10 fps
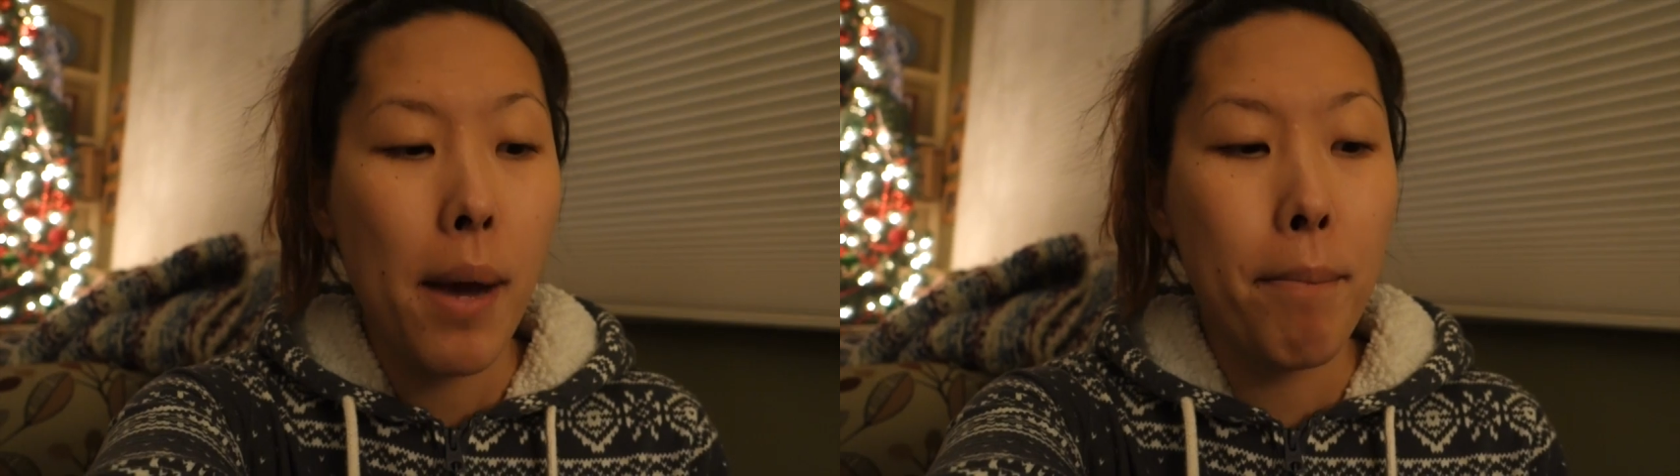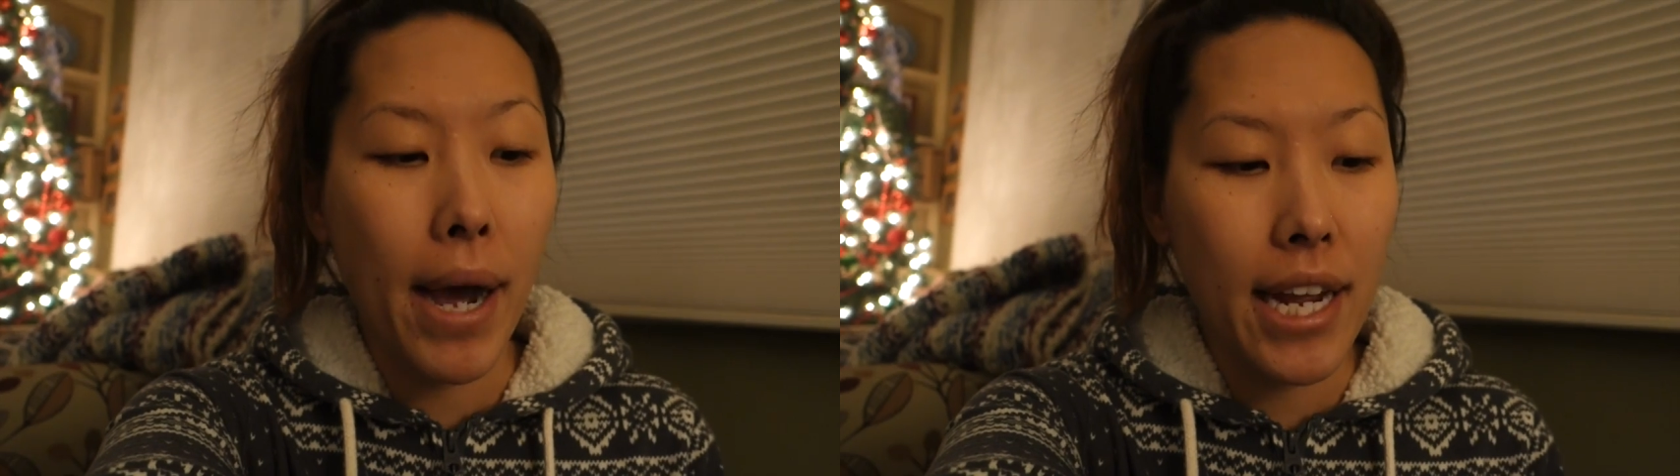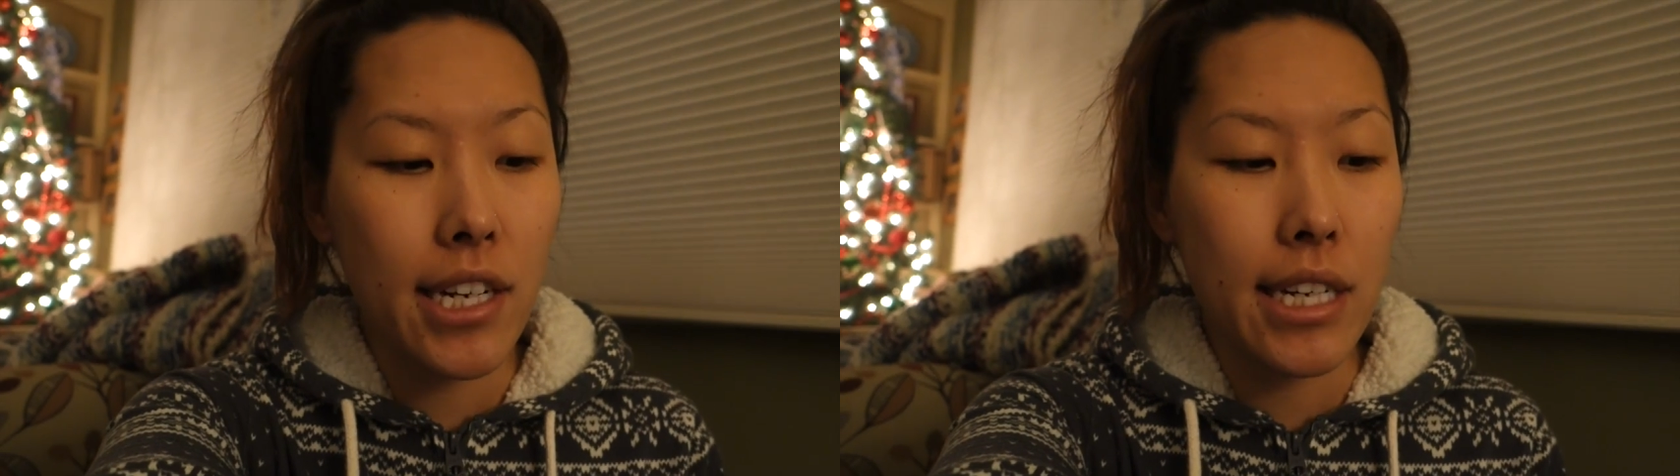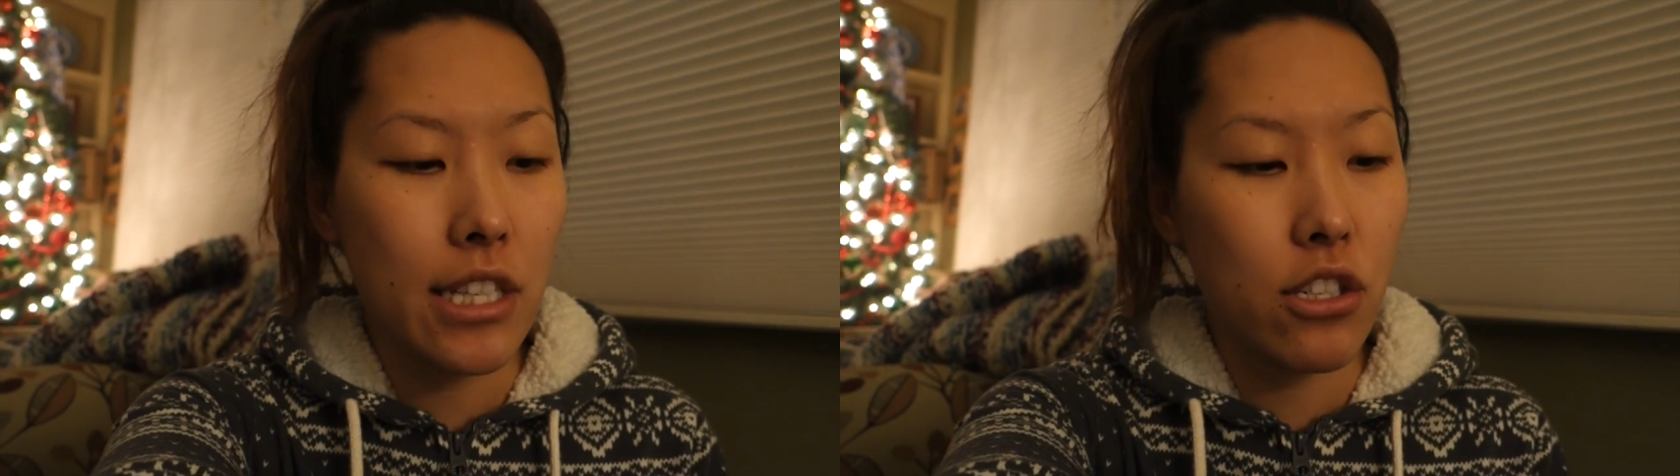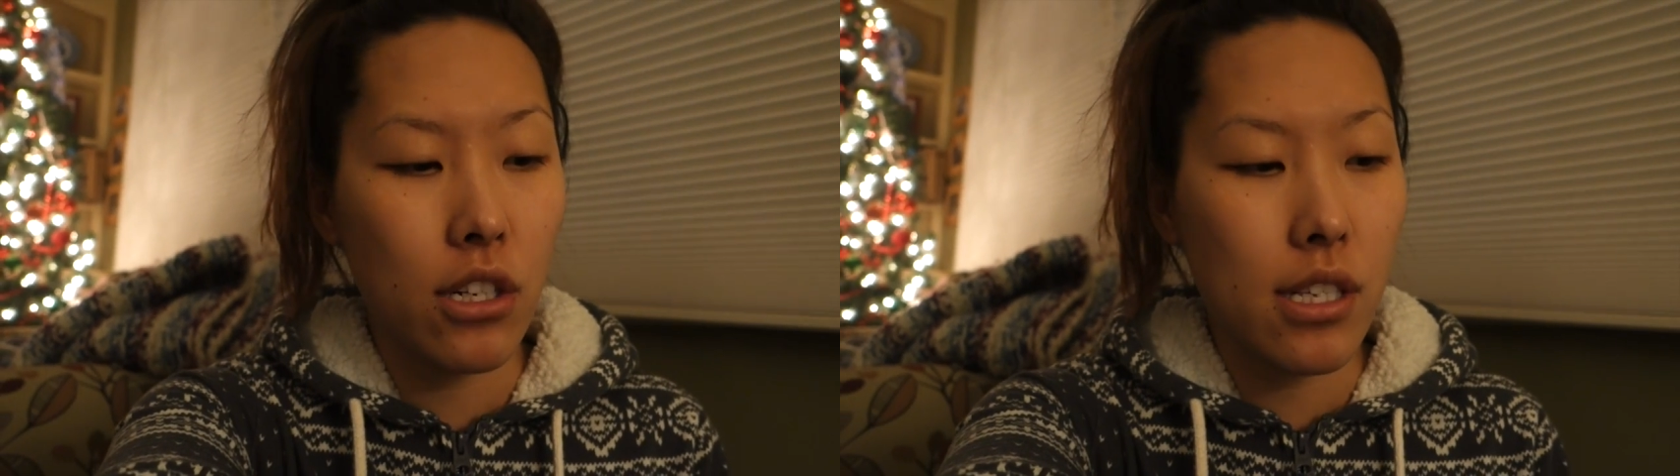Mine
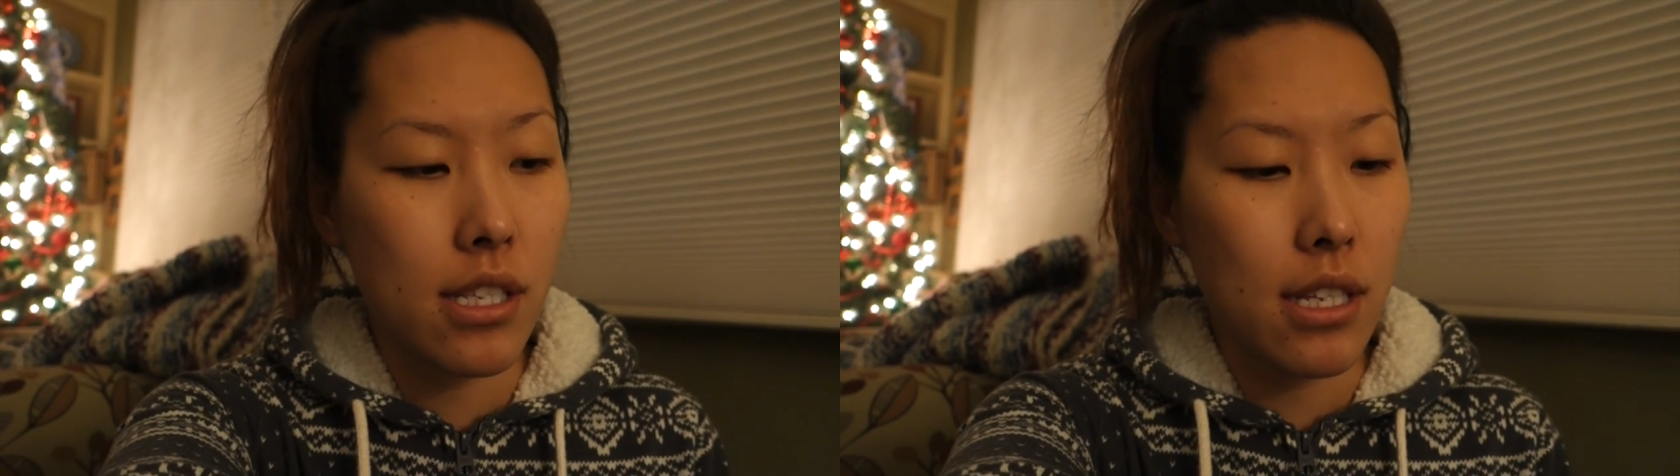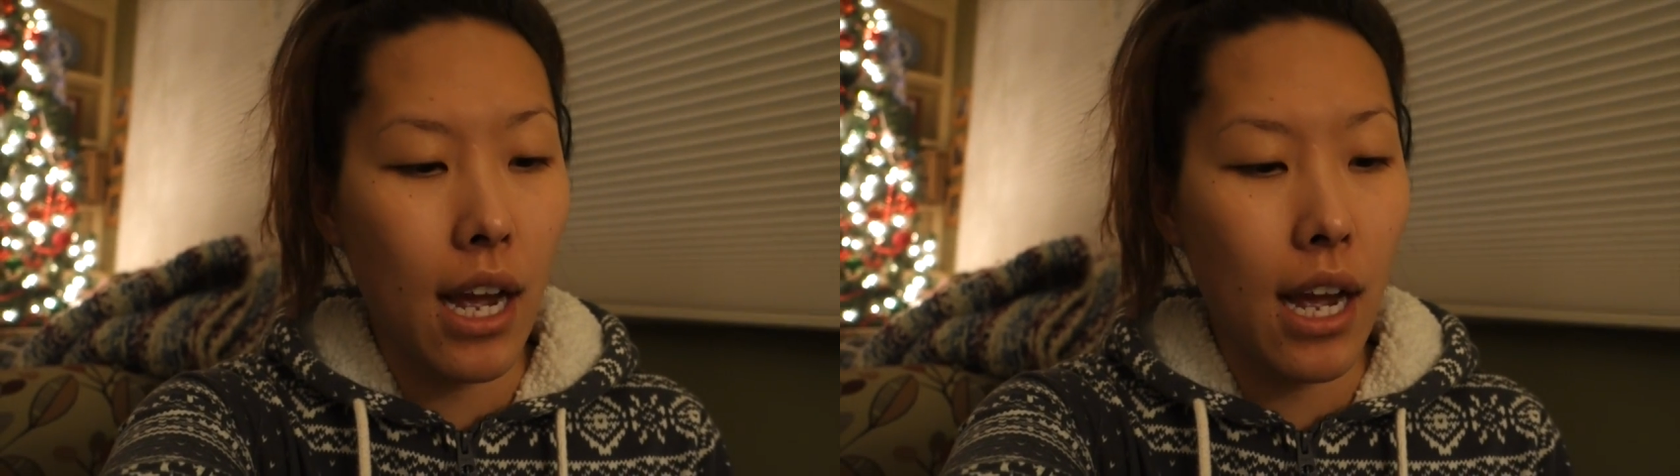is just,